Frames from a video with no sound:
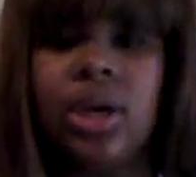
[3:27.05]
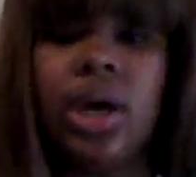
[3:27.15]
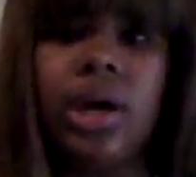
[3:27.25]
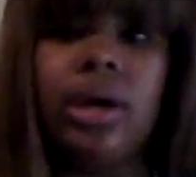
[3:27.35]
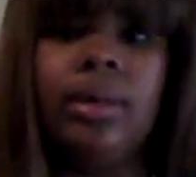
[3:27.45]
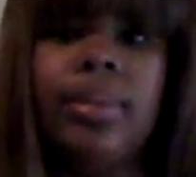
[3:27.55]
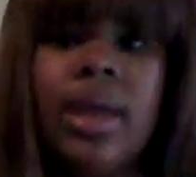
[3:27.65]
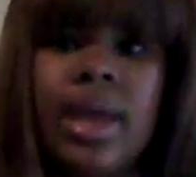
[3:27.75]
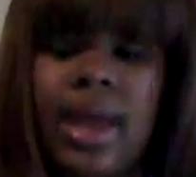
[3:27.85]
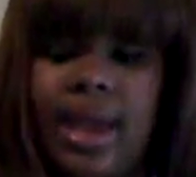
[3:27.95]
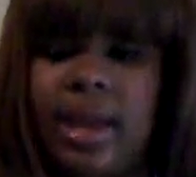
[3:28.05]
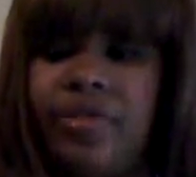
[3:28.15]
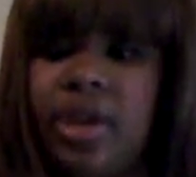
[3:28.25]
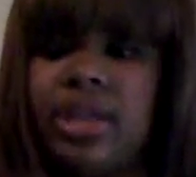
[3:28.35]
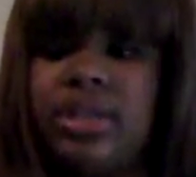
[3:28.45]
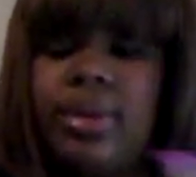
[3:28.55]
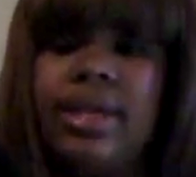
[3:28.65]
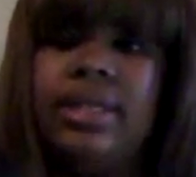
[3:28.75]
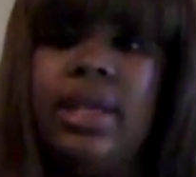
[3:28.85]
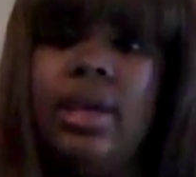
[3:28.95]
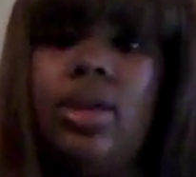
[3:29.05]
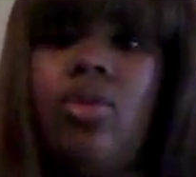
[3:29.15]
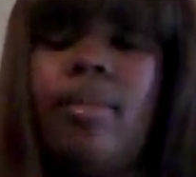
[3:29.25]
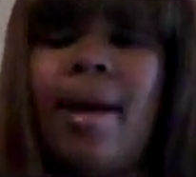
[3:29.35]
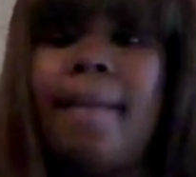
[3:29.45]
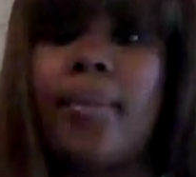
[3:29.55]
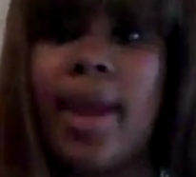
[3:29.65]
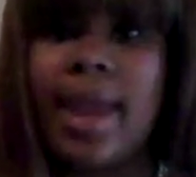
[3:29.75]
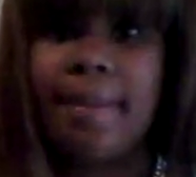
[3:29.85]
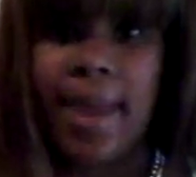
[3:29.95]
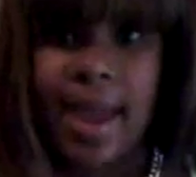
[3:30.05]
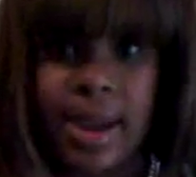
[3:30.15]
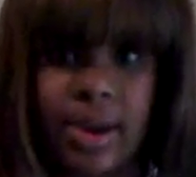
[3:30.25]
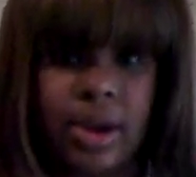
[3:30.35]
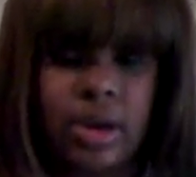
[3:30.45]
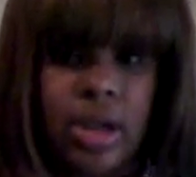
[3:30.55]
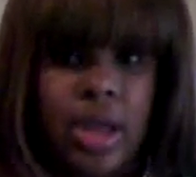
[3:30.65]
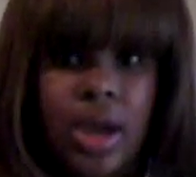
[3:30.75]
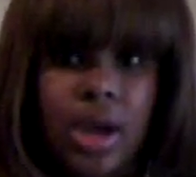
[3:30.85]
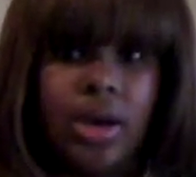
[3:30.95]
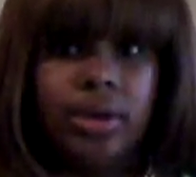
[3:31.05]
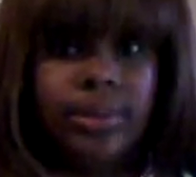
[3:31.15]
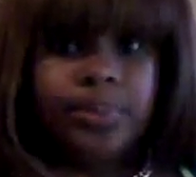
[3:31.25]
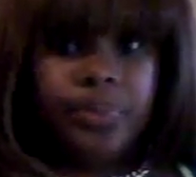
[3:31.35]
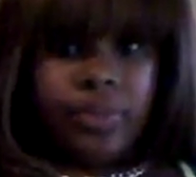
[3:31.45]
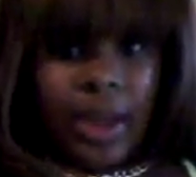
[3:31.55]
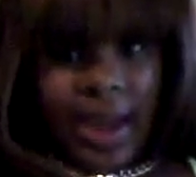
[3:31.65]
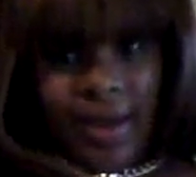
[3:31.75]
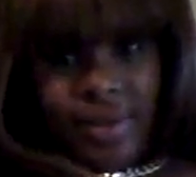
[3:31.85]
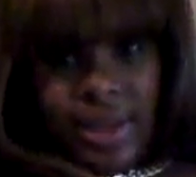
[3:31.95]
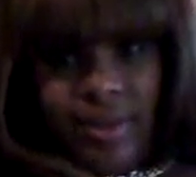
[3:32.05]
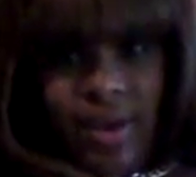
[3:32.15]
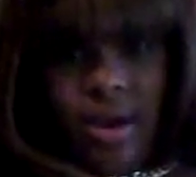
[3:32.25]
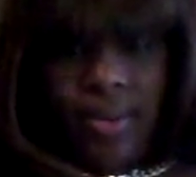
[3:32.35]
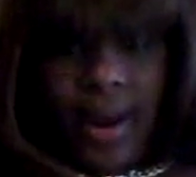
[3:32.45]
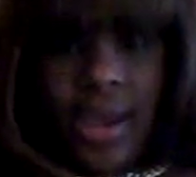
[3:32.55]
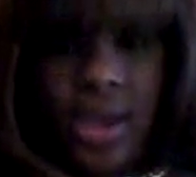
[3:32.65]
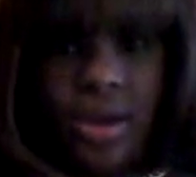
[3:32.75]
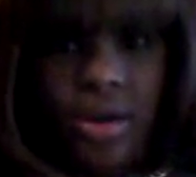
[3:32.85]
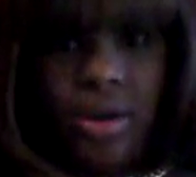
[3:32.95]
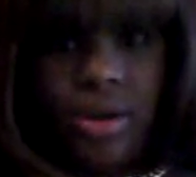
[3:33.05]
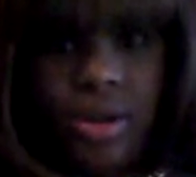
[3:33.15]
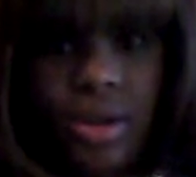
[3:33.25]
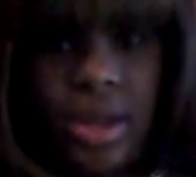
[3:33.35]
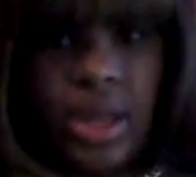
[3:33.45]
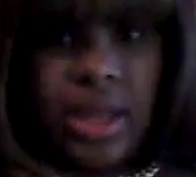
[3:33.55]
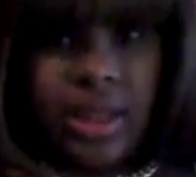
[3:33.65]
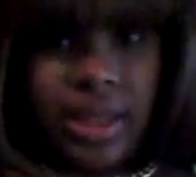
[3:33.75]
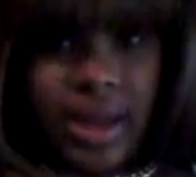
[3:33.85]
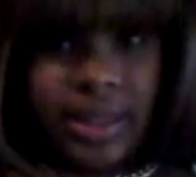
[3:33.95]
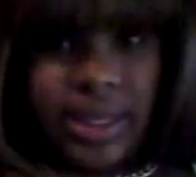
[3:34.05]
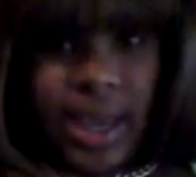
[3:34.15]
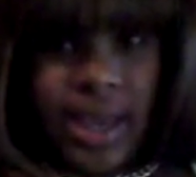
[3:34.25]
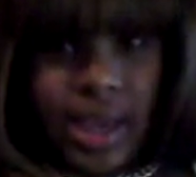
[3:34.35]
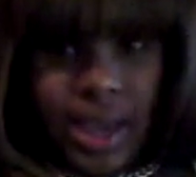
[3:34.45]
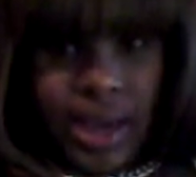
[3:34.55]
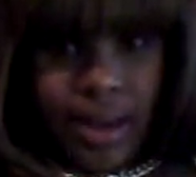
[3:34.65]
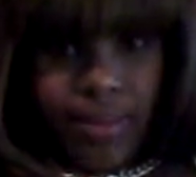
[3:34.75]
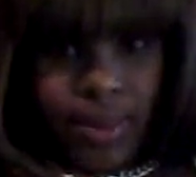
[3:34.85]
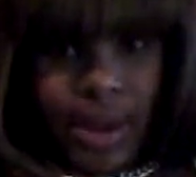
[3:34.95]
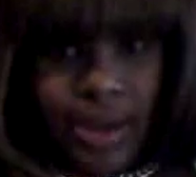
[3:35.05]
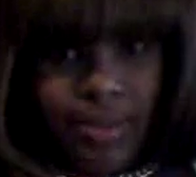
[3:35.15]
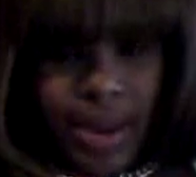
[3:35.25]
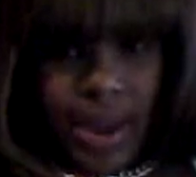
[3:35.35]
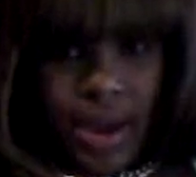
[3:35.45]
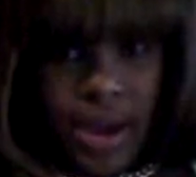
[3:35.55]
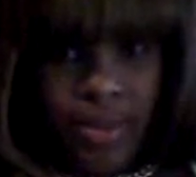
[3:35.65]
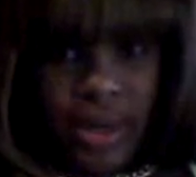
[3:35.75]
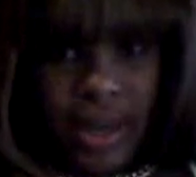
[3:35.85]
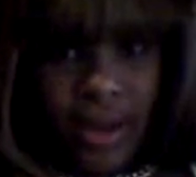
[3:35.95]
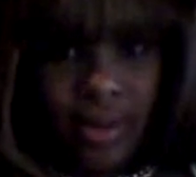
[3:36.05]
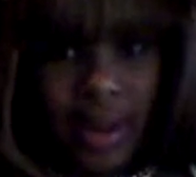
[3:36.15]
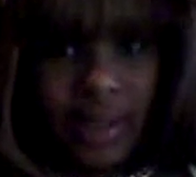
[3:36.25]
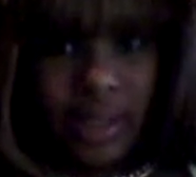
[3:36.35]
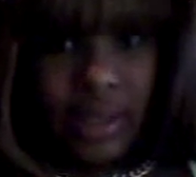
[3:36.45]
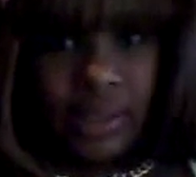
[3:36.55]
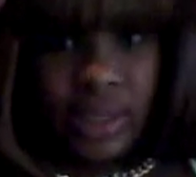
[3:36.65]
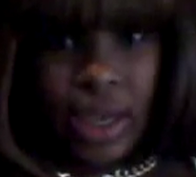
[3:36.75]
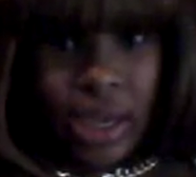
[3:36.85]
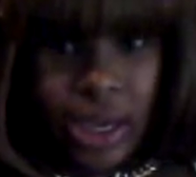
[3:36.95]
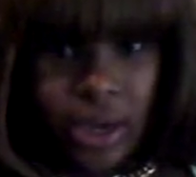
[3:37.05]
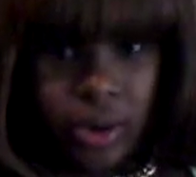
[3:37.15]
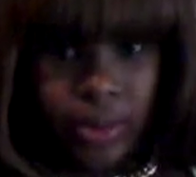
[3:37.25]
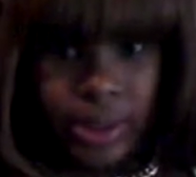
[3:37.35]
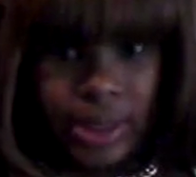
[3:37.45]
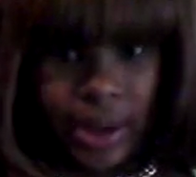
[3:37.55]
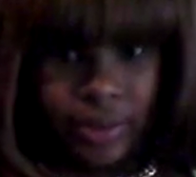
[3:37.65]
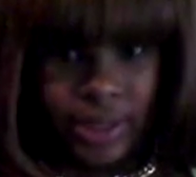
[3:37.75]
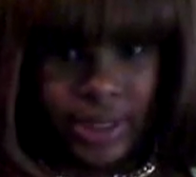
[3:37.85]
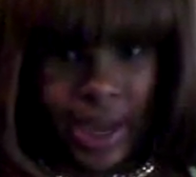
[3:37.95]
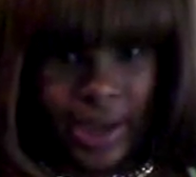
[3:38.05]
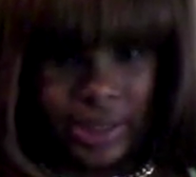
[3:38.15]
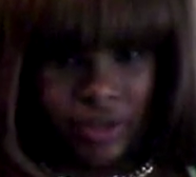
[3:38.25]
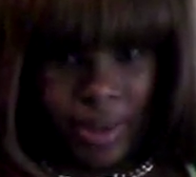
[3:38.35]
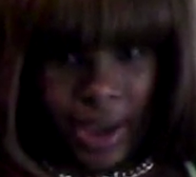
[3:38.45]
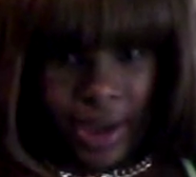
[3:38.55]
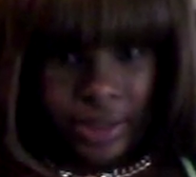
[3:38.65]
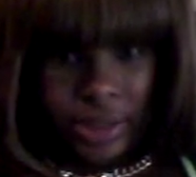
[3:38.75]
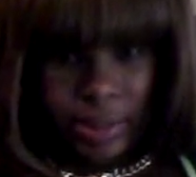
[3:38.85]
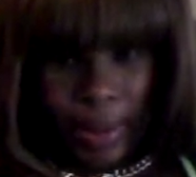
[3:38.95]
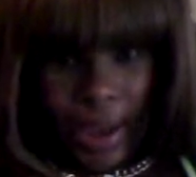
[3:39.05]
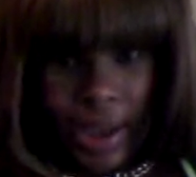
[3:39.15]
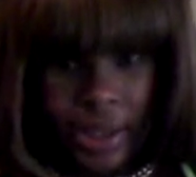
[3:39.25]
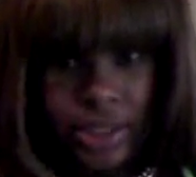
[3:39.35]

And if you're interested in knowing my braid pattern, I have a leave out right here. Then I take and I braid my hair coming down like this and going down the sides of my hair to the back.